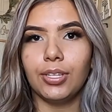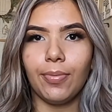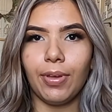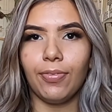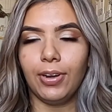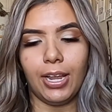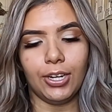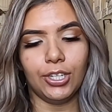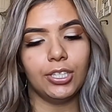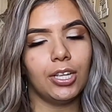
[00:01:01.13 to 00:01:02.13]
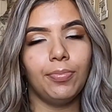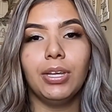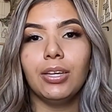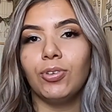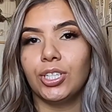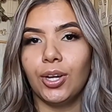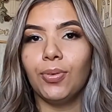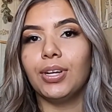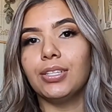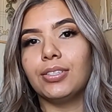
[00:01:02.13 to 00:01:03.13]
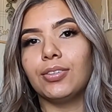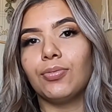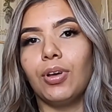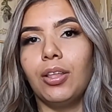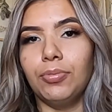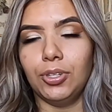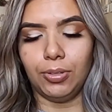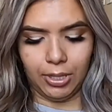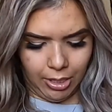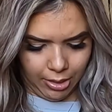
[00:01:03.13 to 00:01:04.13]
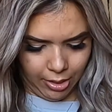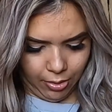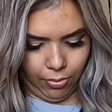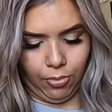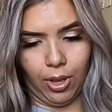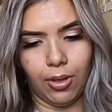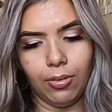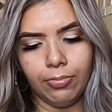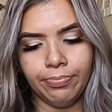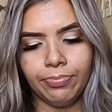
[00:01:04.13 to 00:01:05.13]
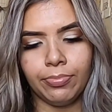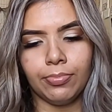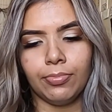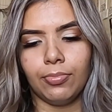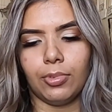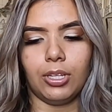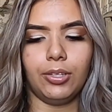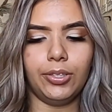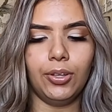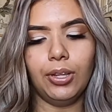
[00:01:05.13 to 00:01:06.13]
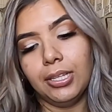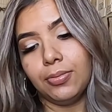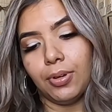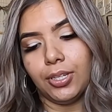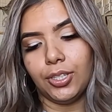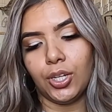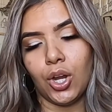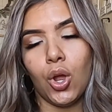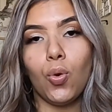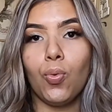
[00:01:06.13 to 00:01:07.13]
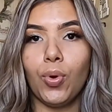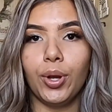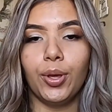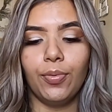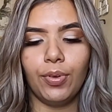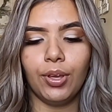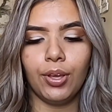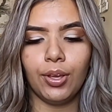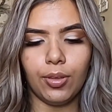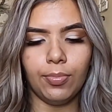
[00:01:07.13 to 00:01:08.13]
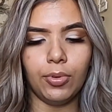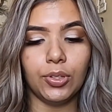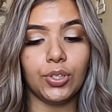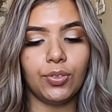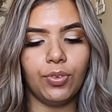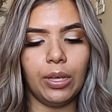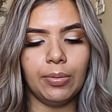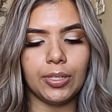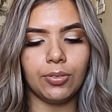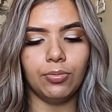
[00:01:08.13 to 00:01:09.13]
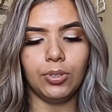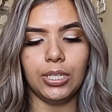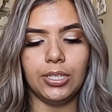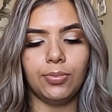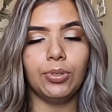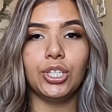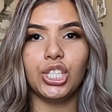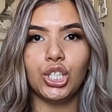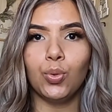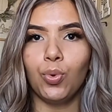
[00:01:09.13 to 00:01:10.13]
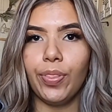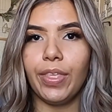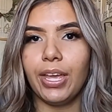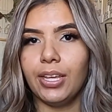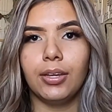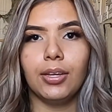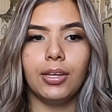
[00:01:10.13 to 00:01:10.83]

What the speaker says: that my friend Ashley sent me, which I will insert while I'm doing this as well. So let's watch one of the most famous ones, which is the one that